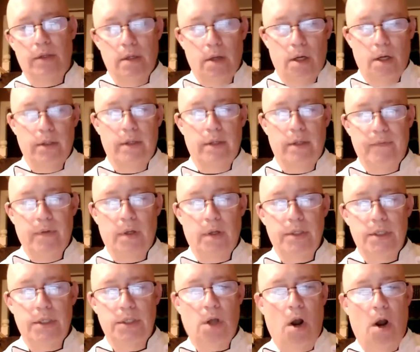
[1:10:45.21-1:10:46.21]

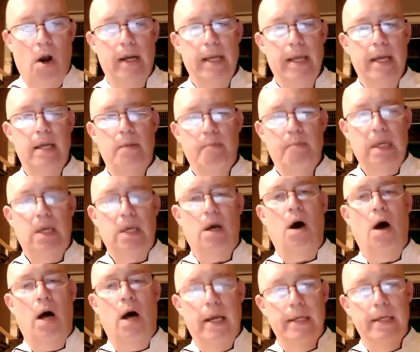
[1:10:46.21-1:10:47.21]
the start end
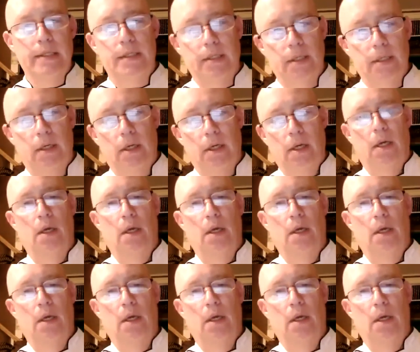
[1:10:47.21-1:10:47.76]
because